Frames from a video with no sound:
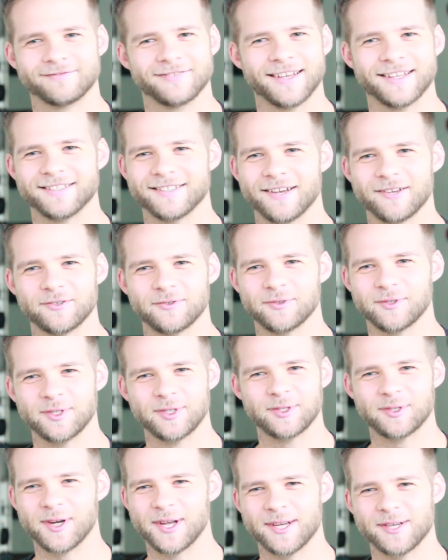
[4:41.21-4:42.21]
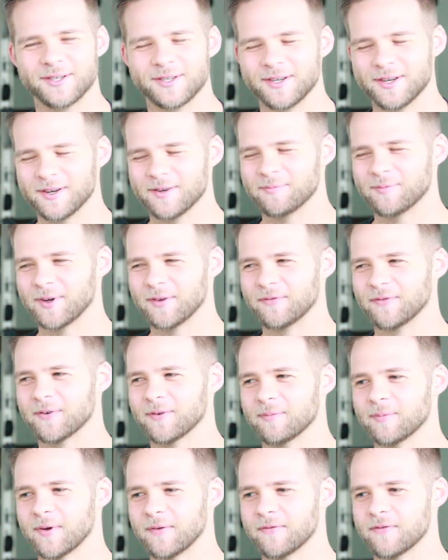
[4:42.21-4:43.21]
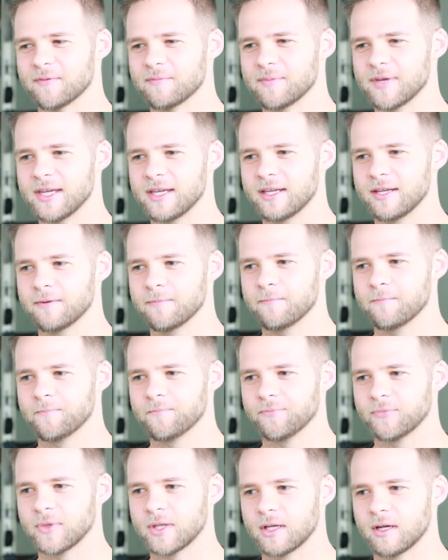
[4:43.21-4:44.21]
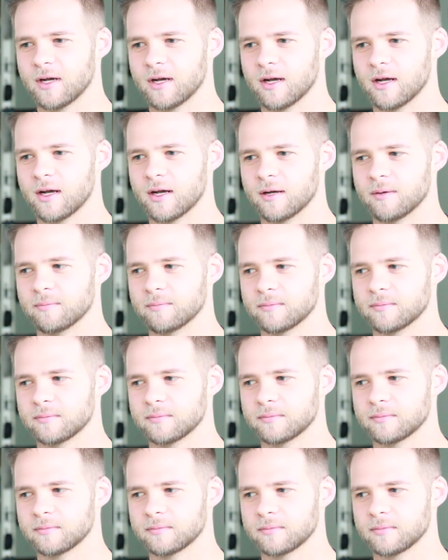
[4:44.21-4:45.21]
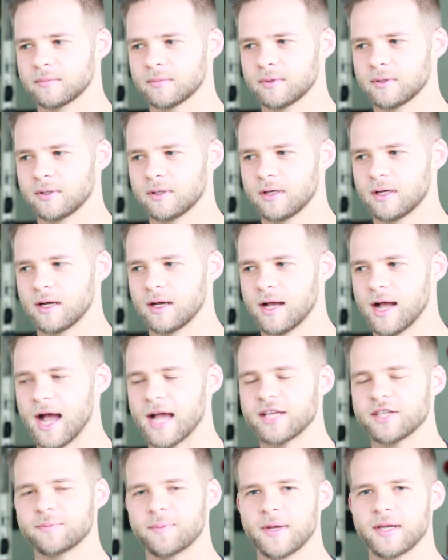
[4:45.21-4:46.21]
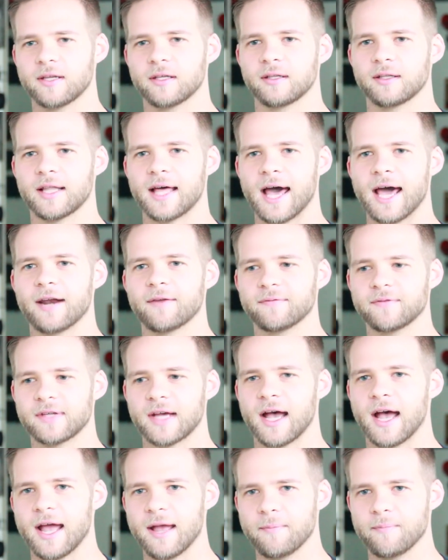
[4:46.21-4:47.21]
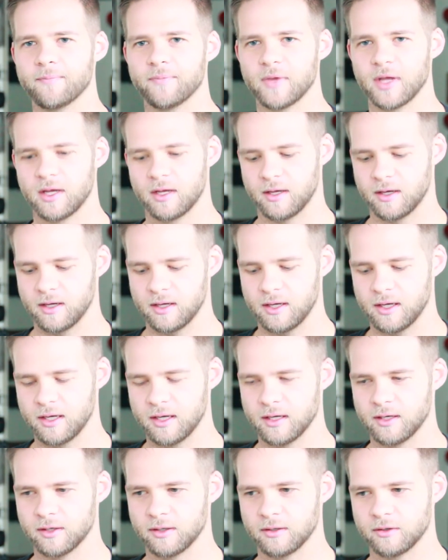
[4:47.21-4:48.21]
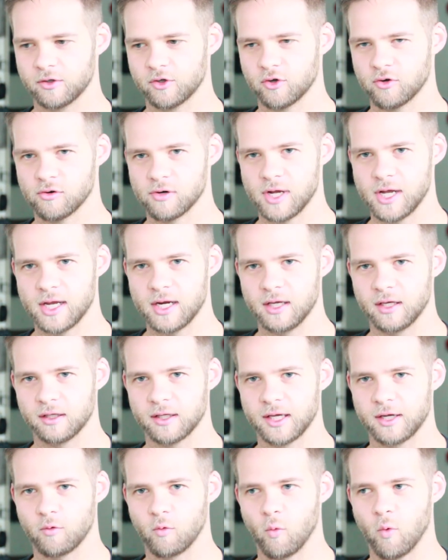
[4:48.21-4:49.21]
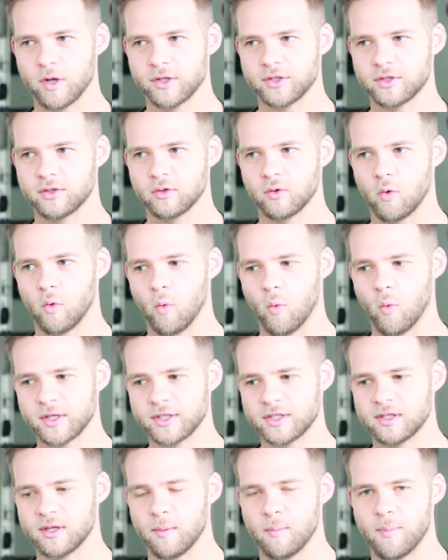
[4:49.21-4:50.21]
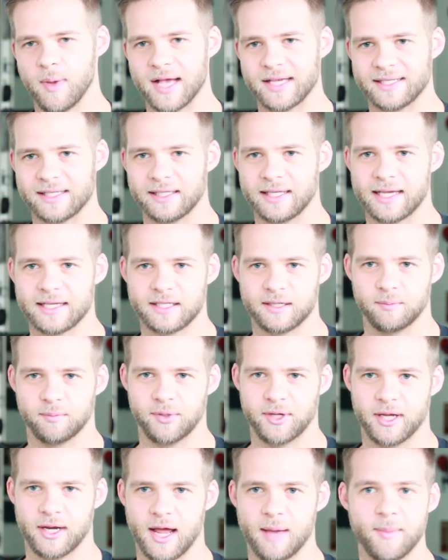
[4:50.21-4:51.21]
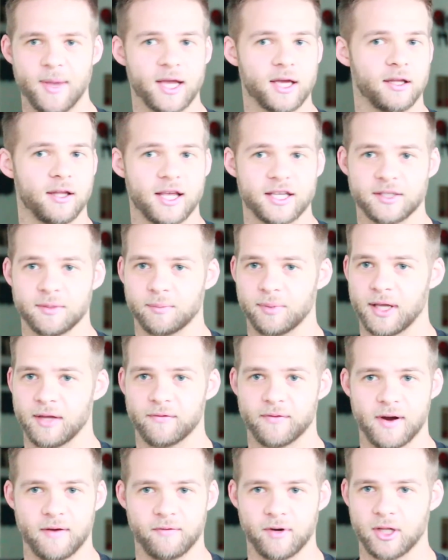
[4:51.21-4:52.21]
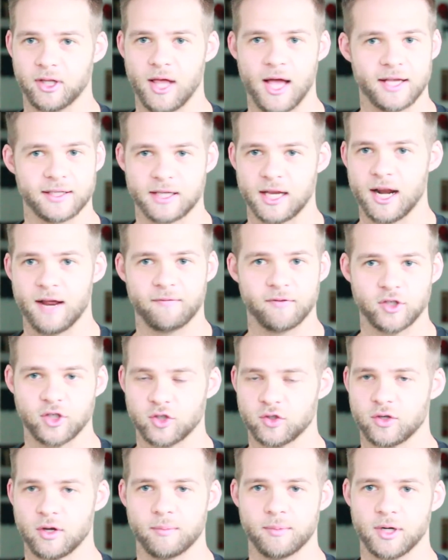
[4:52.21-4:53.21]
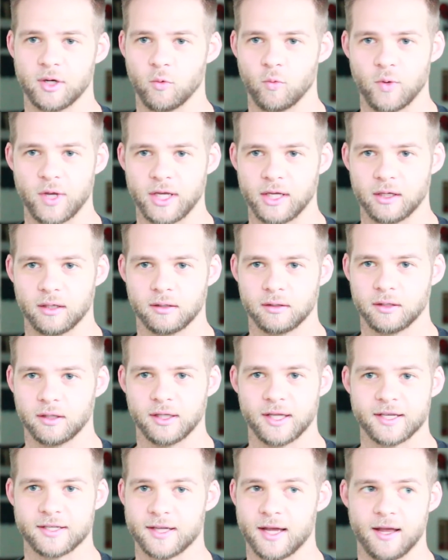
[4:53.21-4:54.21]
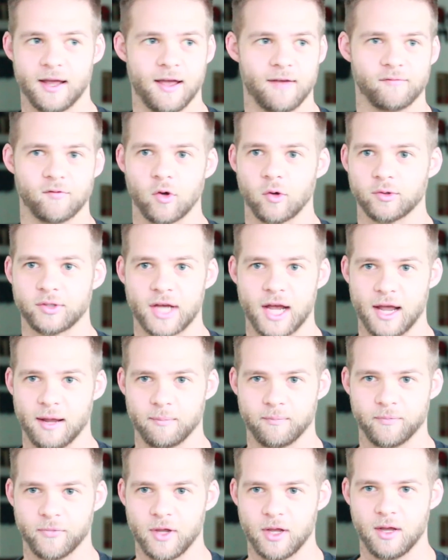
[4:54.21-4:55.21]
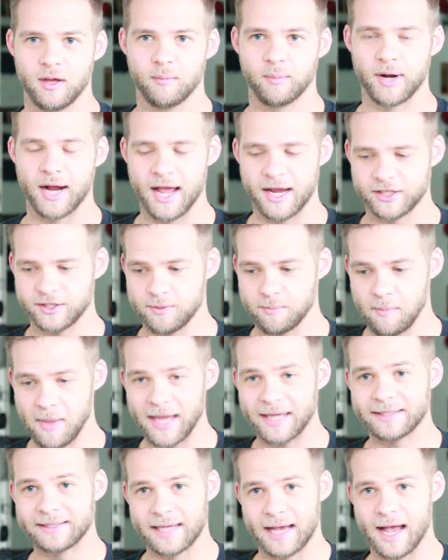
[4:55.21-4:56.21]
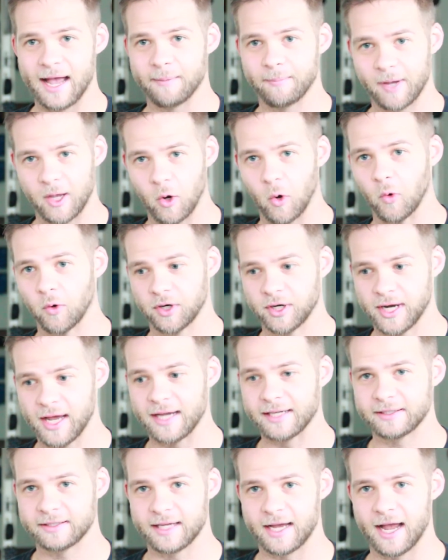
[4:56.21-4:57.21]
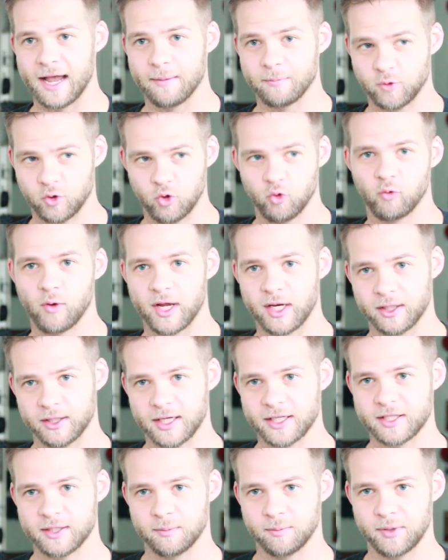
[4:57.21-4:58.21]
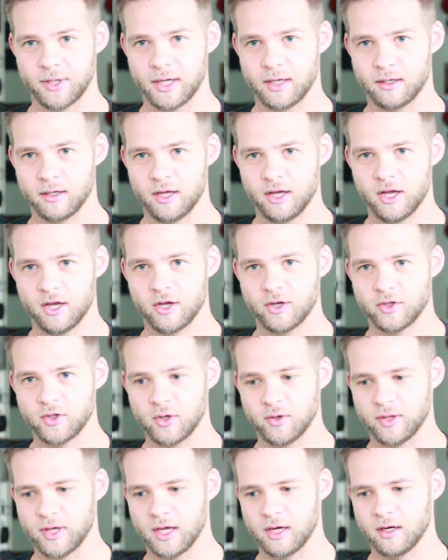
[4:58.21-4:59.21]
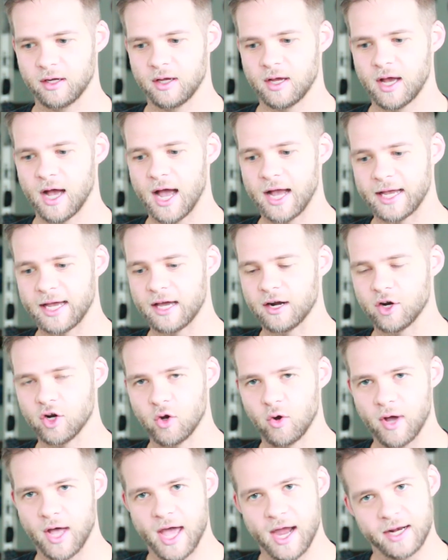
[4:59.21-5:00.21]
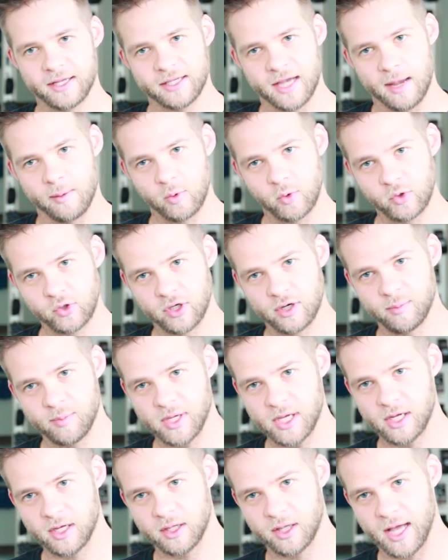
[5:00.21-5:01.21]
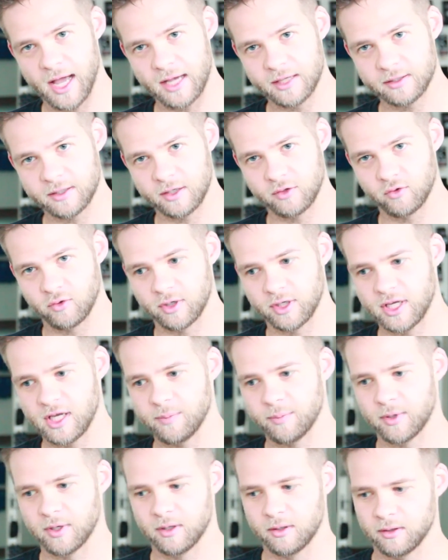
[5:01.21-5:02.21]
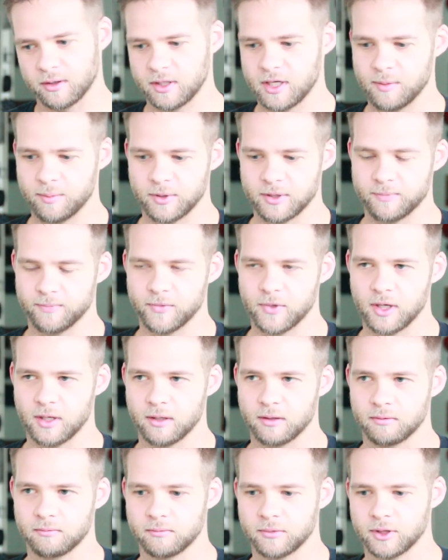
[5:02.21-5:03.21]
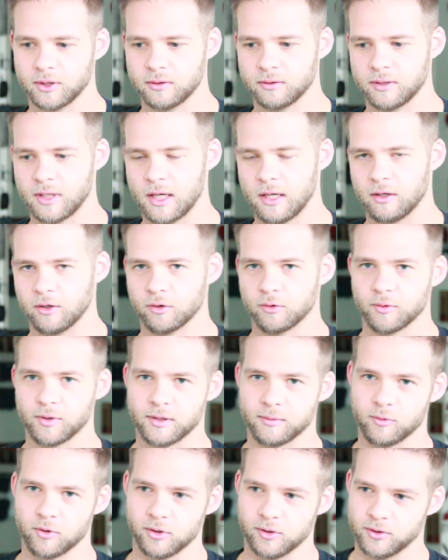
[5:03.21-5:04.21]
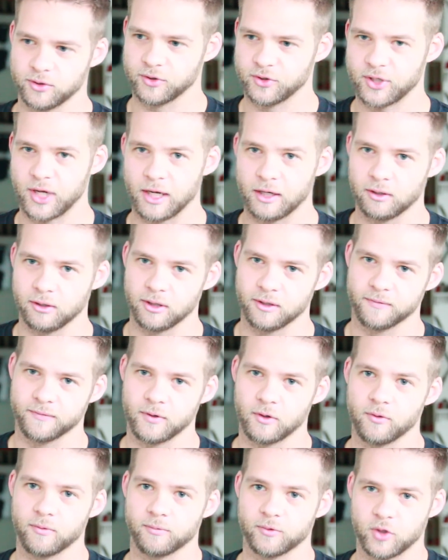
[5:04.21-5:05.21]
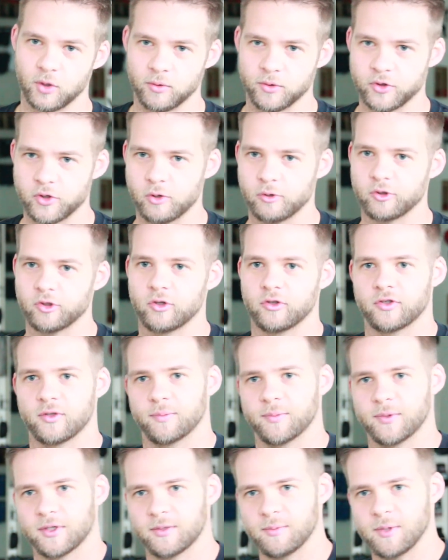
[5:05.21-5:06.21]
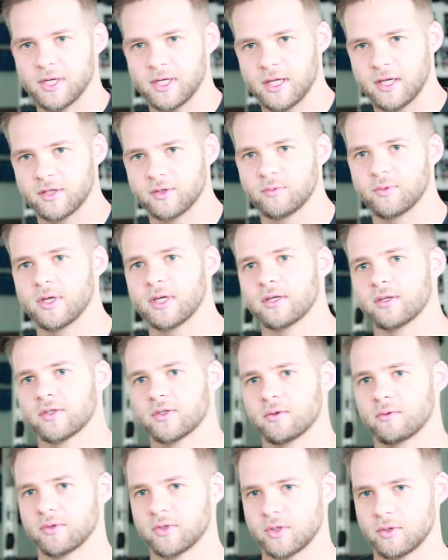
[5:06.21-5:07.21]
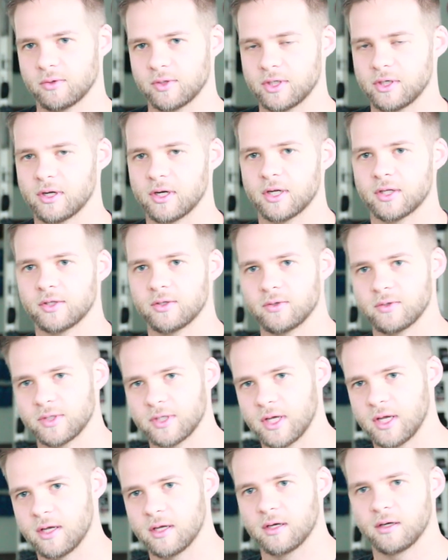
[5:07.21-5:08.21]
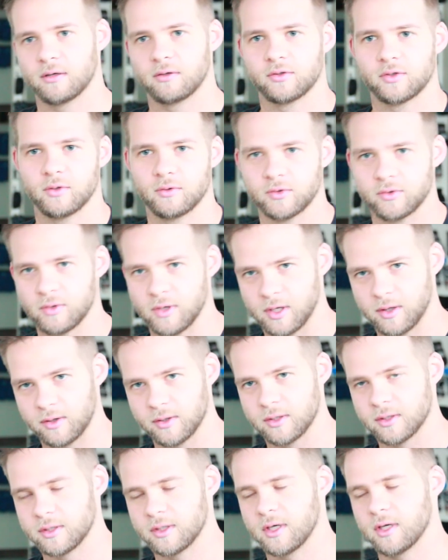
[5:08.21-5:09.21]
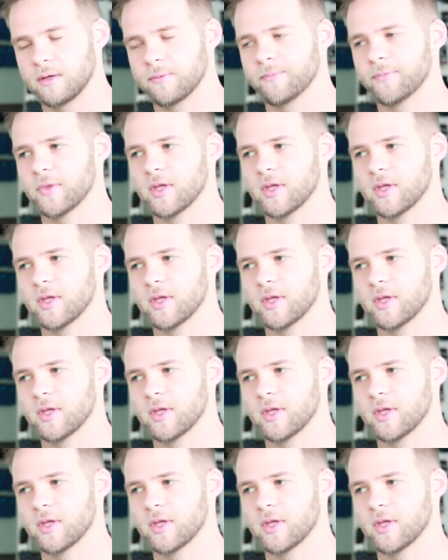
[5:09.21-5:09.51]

it sounds really strange, but for me, I spend a lot of time in creating like what's the best lesson plan. I make a lesson plan for every class. I never just come in and wing it unless I have no time. But I actually make time, I organize time to write a lesson plan so that I kind of know ahead of time who's going to be in class. I sort of keep a little algorithm or a cycle of, you know, so-and-so shows up this many days a week and so-and-so is here on a Tuesday and so-and-so on a Thursday.